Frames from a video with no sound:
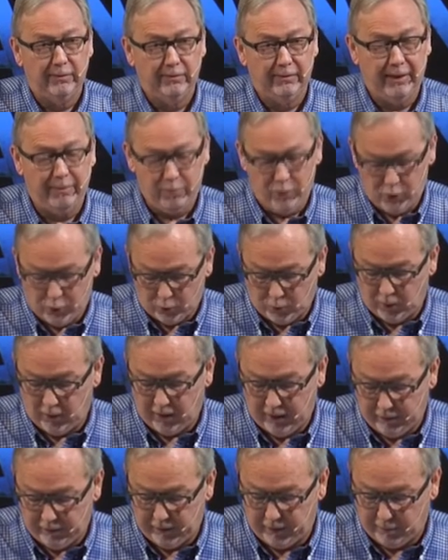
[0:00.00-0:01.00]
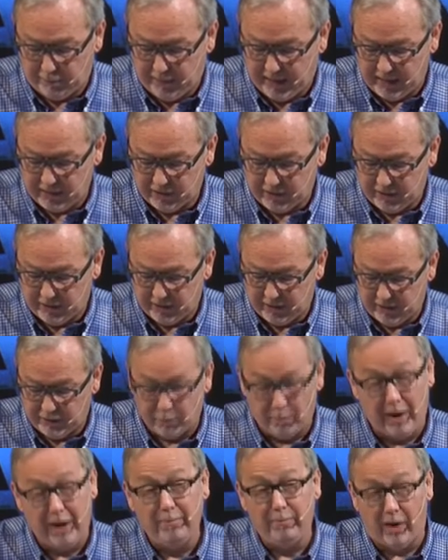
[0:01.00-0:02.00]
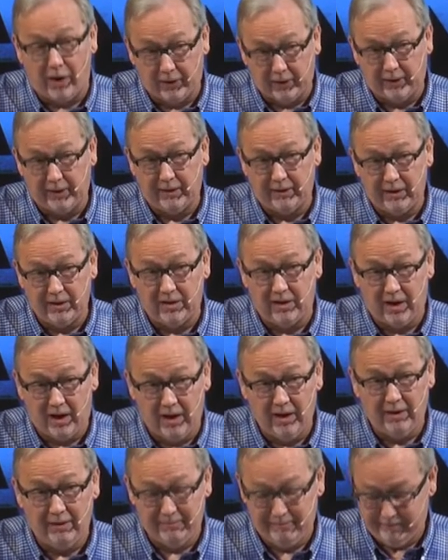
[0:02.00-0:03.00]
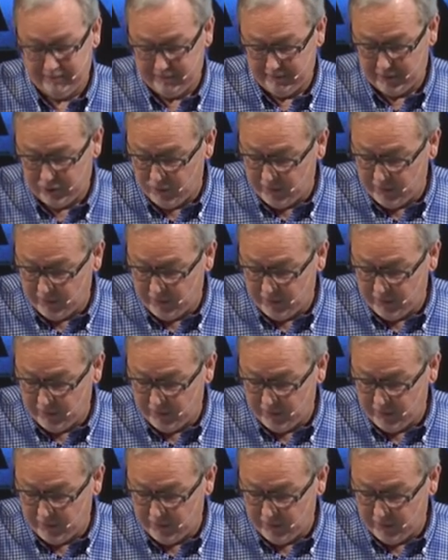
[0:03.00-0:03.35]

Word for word: That mutual love and compassion is, is mind-boggling, is it not? You